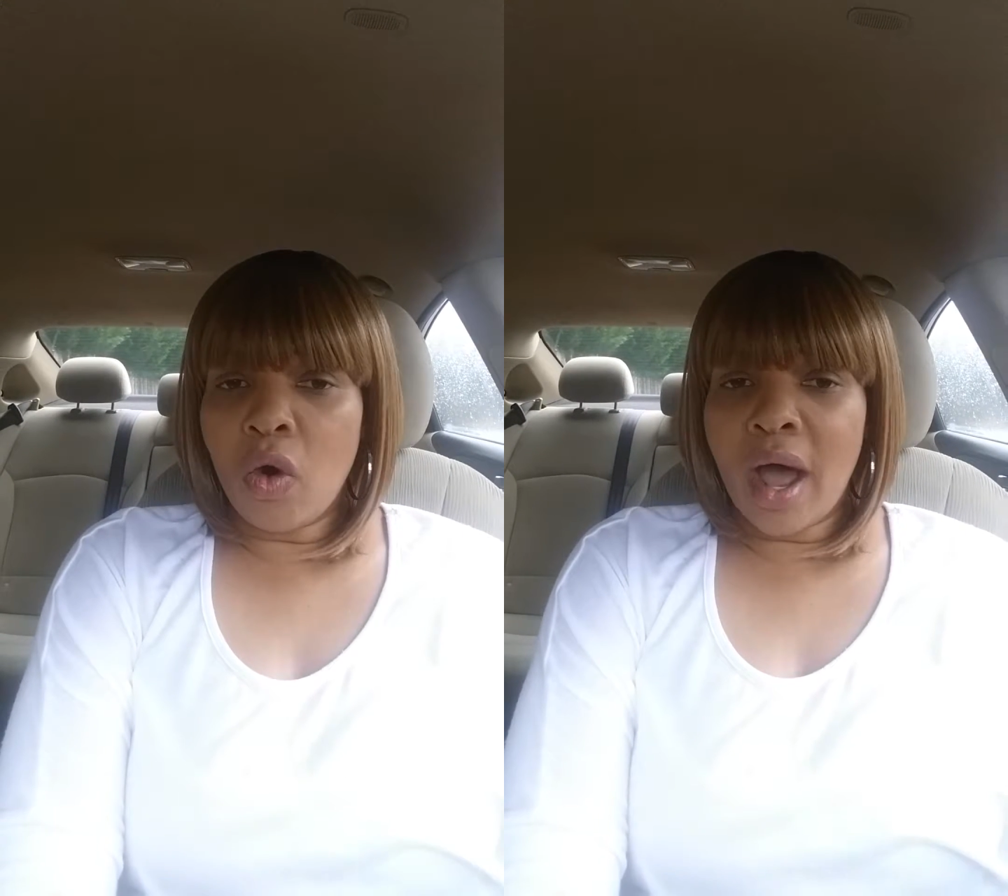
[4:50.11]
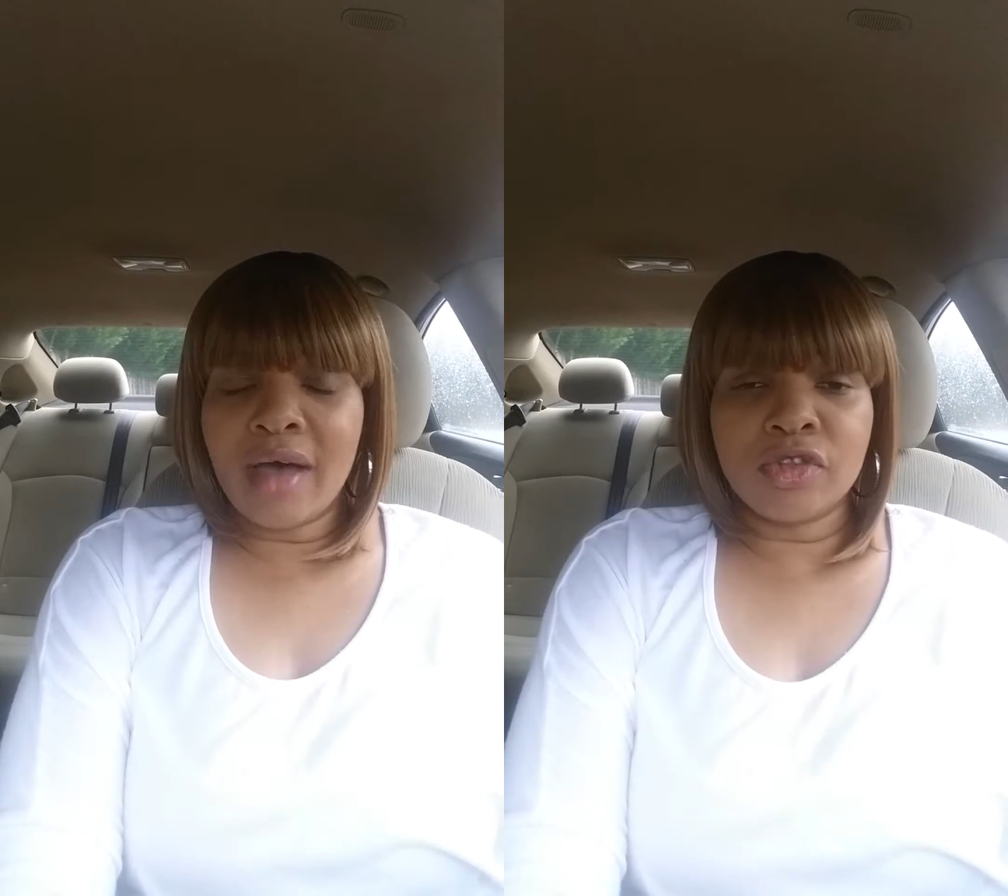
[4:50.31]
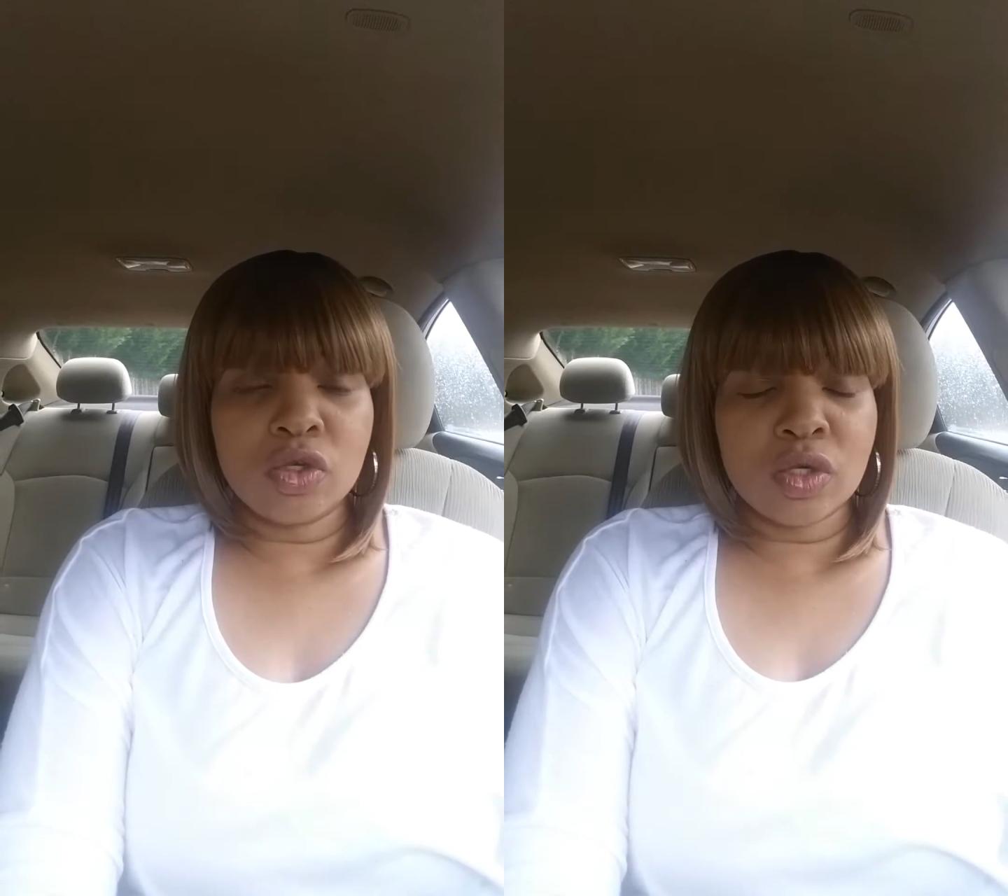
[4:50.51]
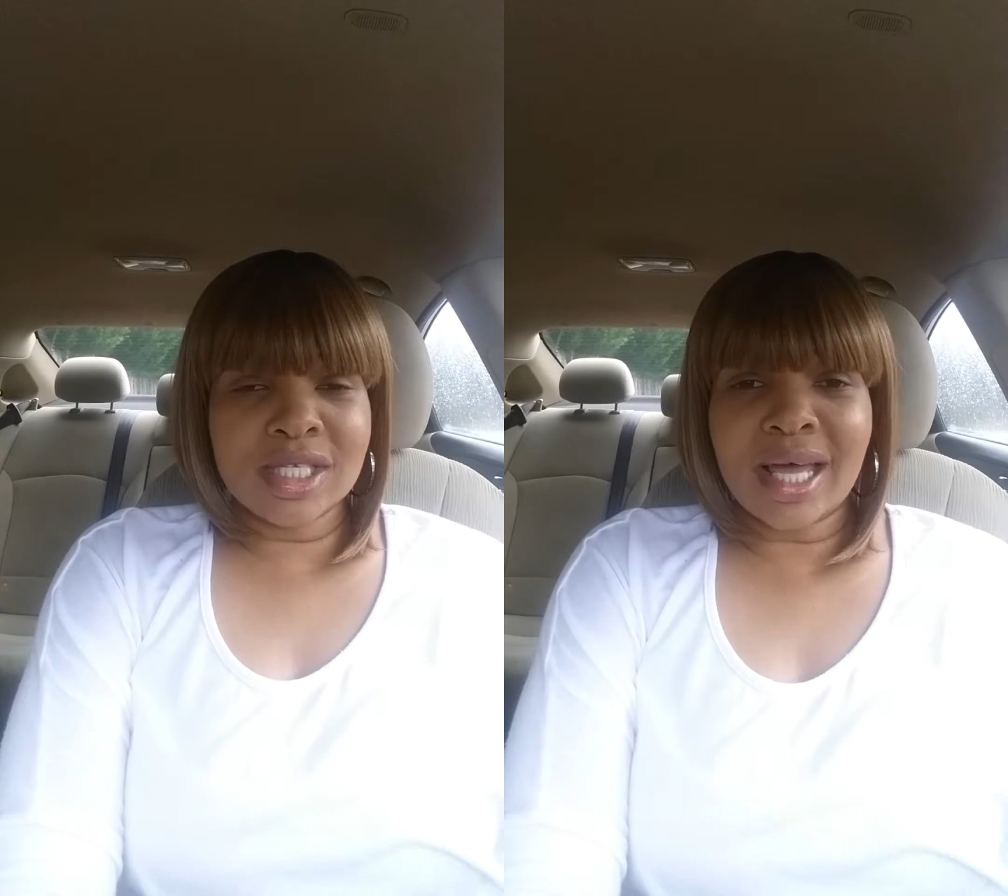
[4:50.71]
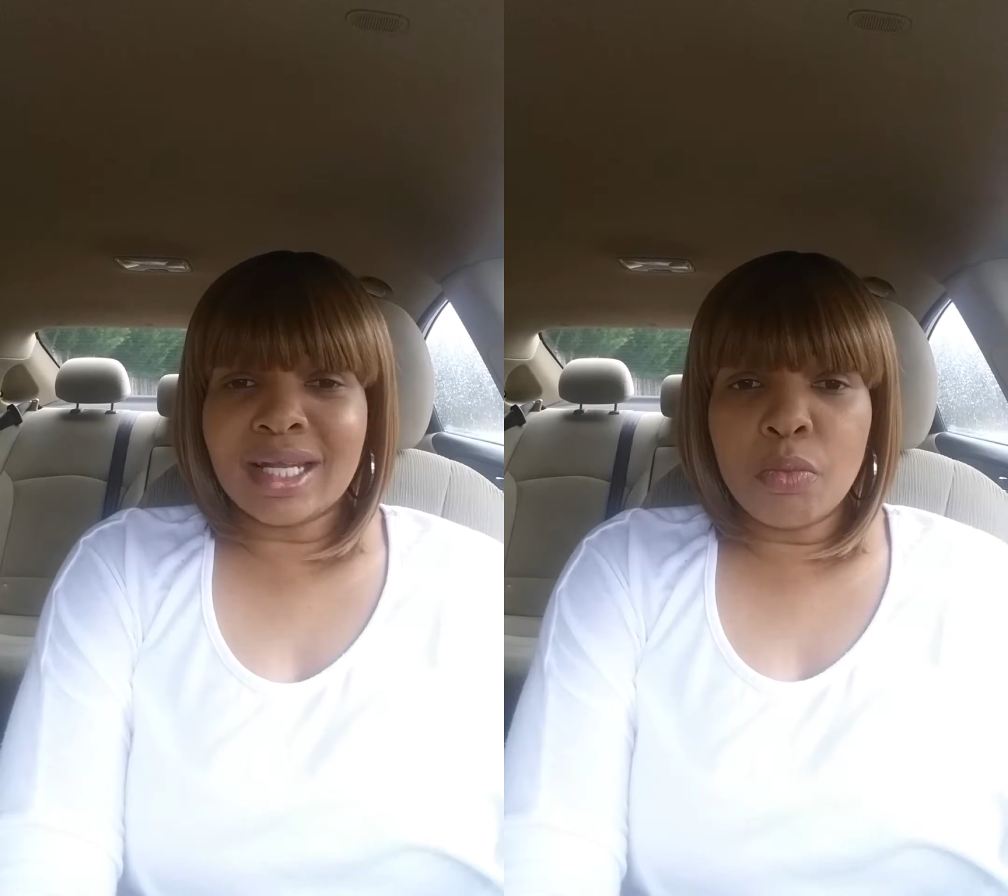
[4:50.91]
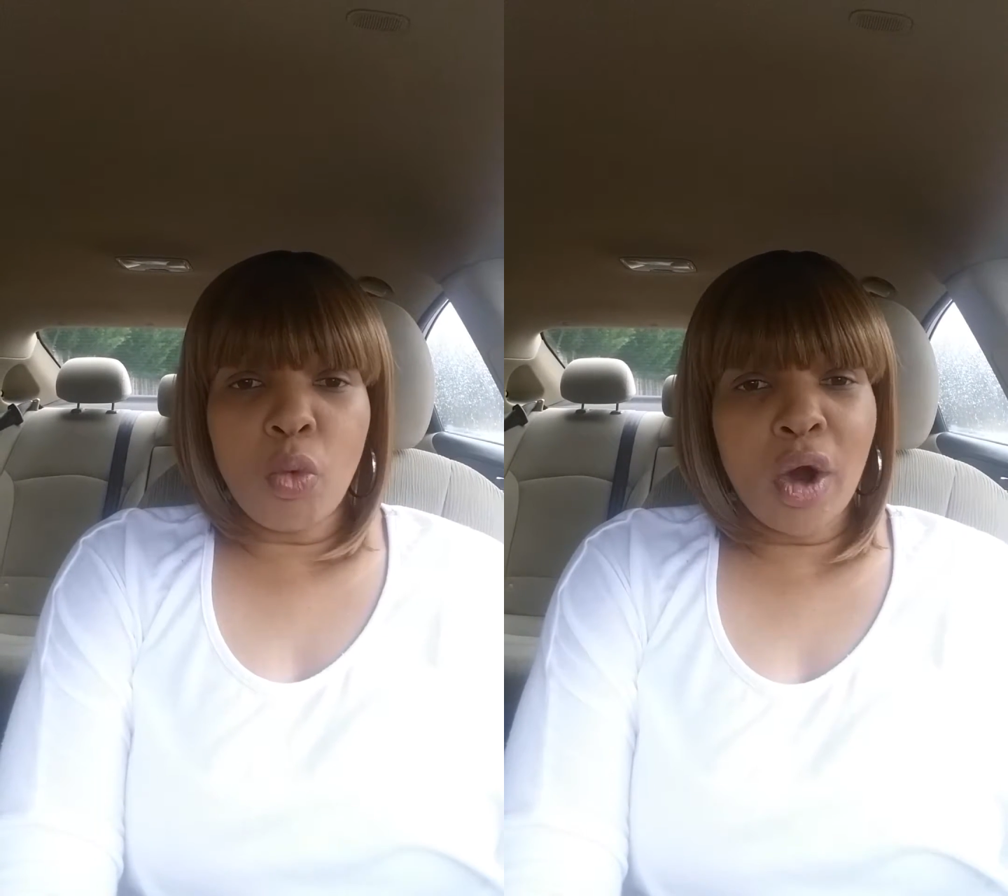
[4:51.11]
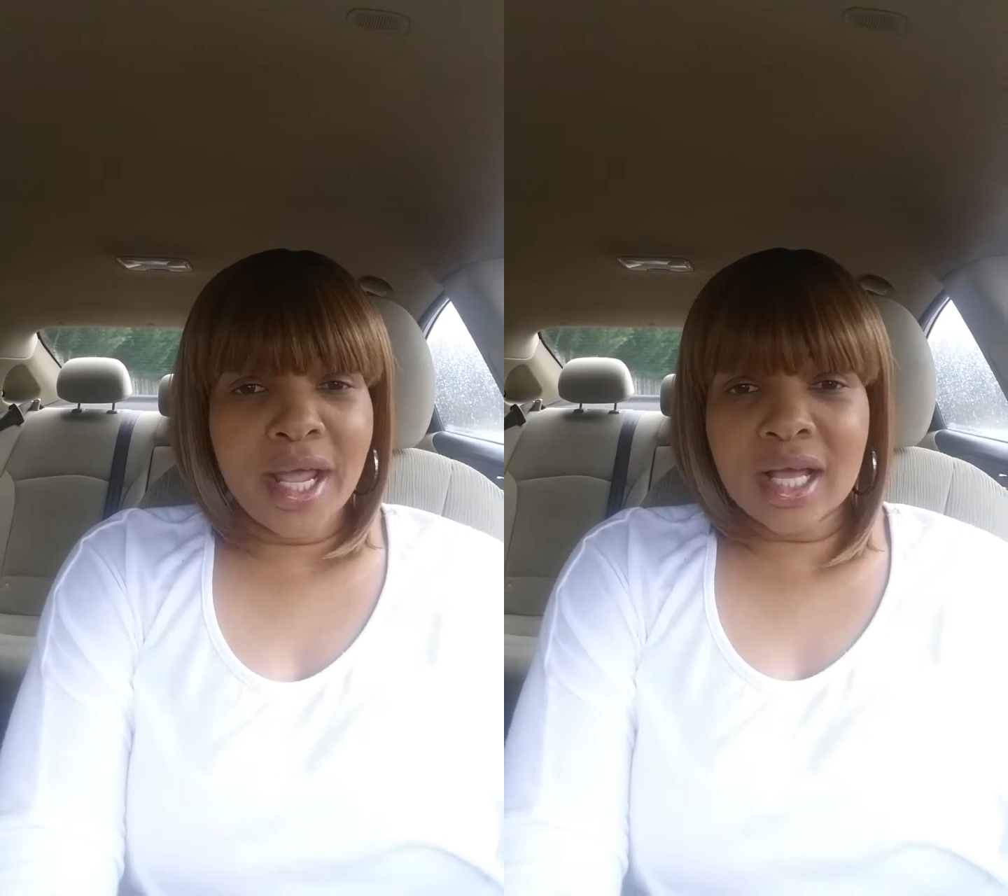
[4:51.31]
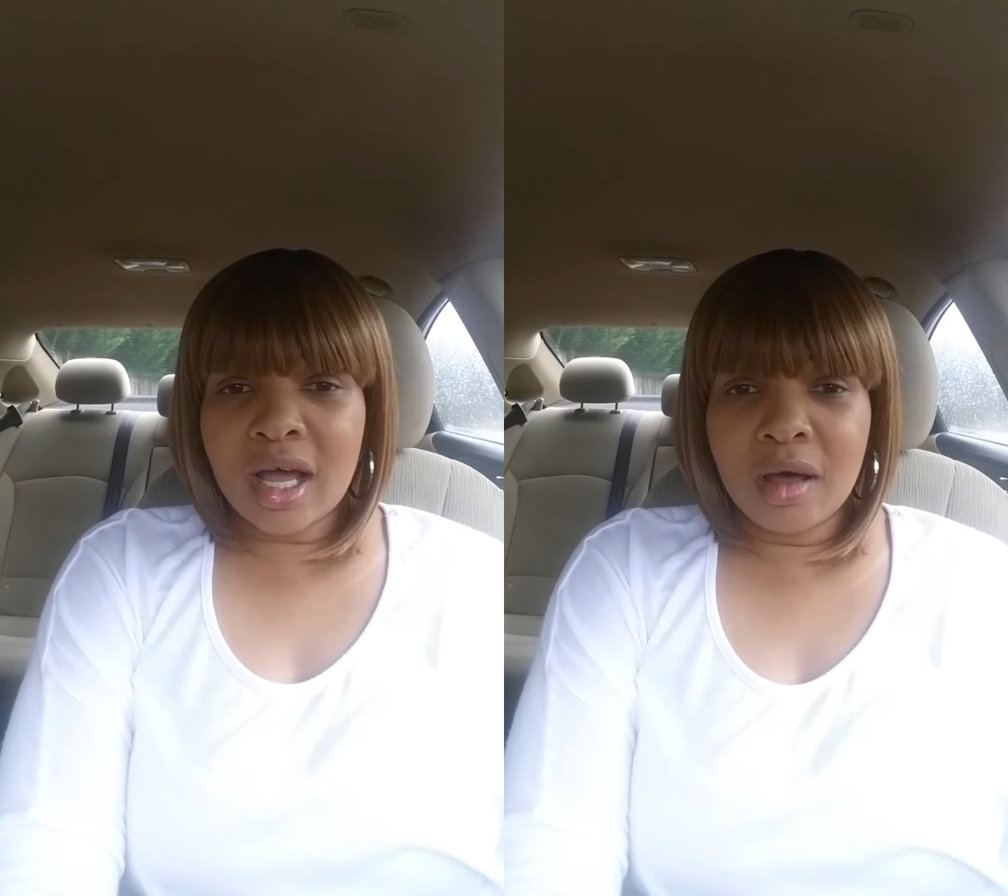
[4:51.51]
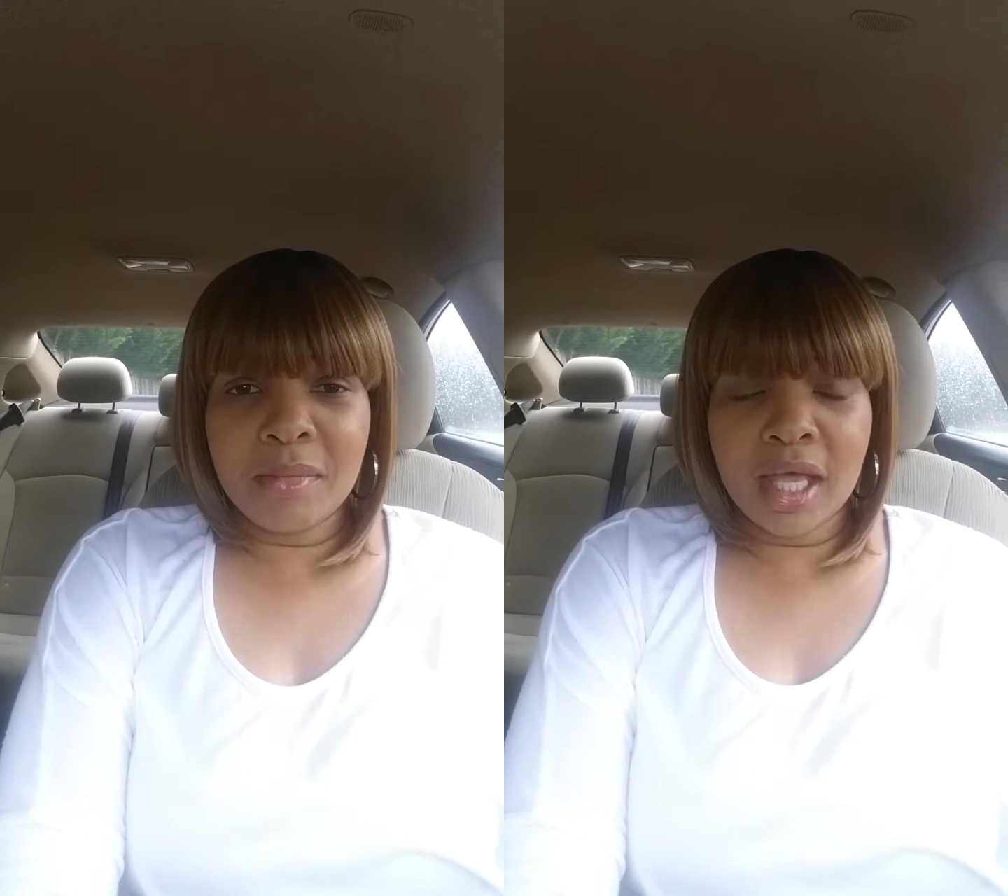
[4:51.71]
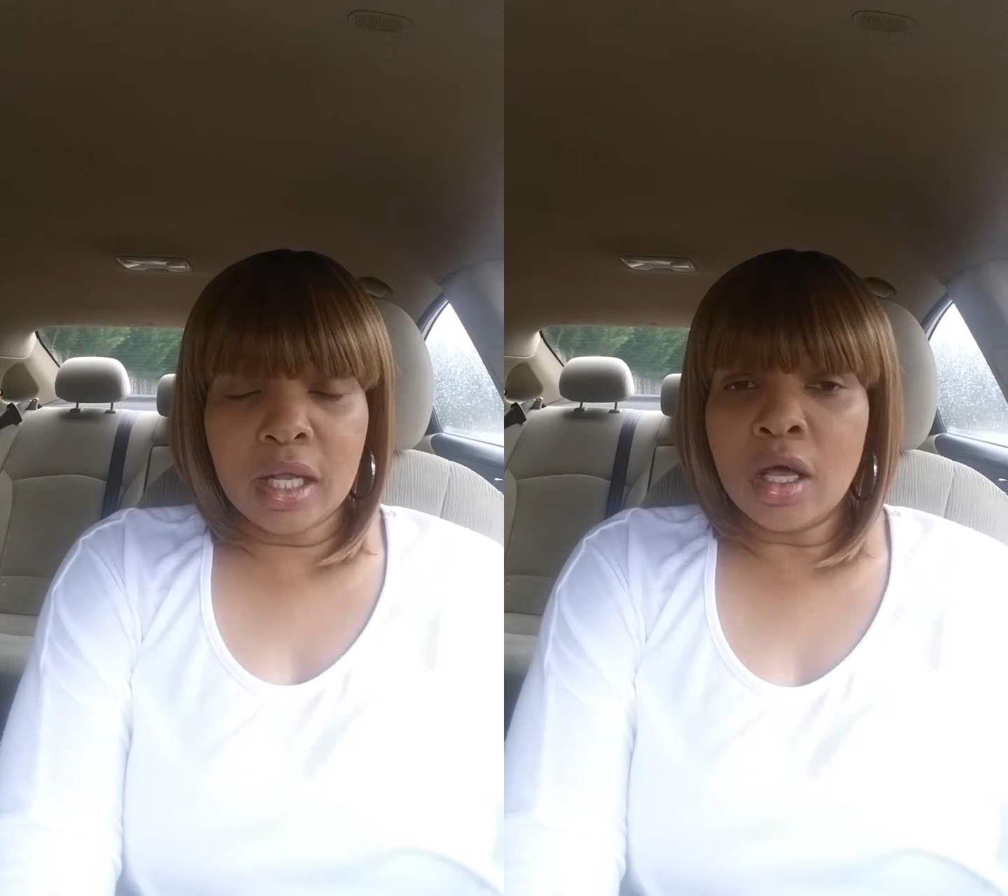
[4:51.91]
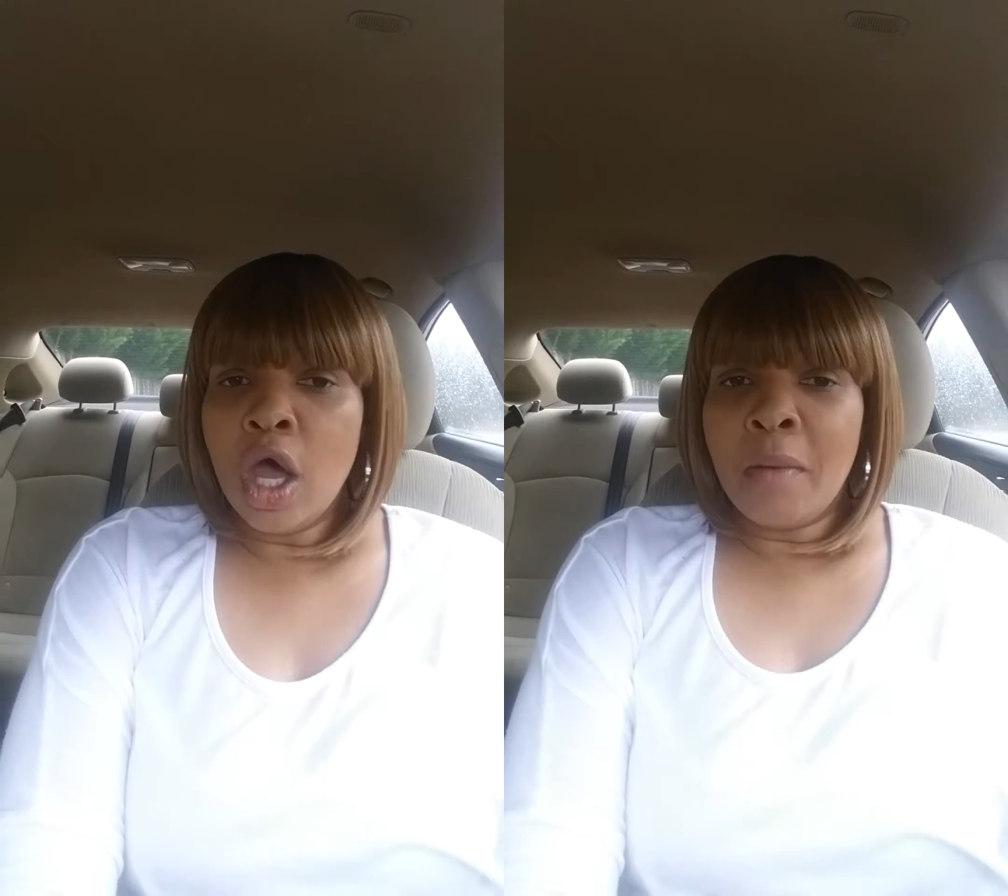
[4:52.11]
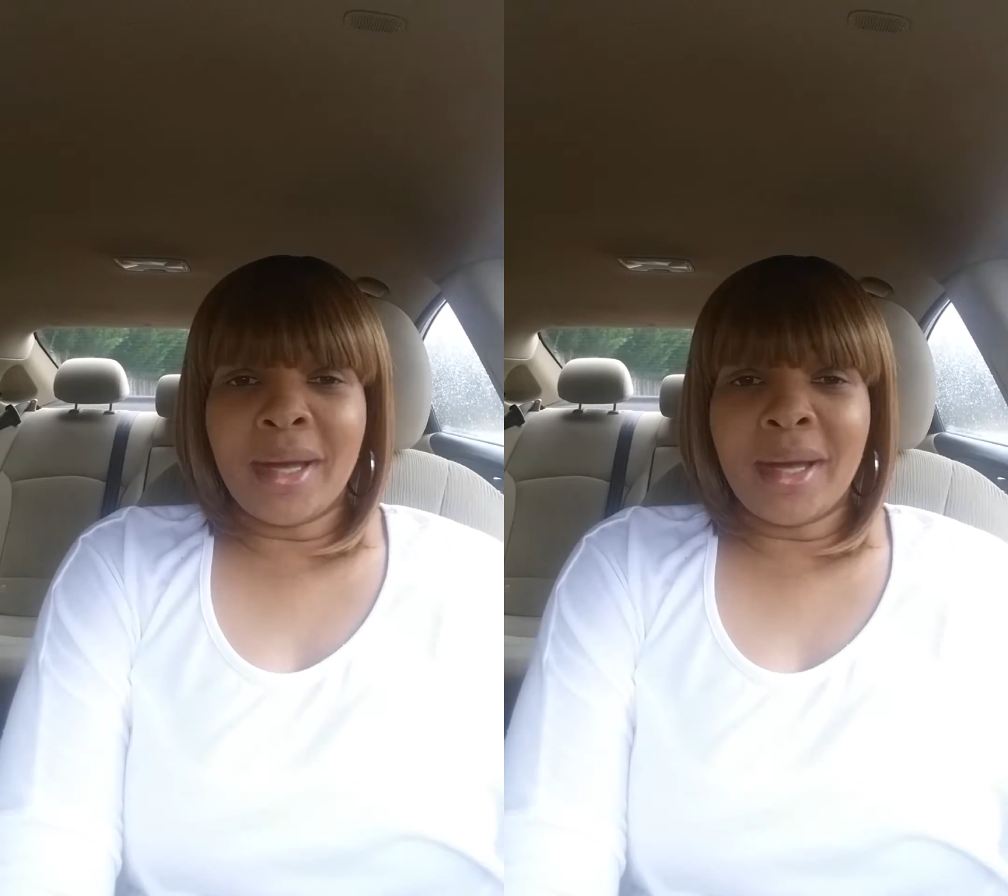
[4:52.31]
or I have to do because I need more income in.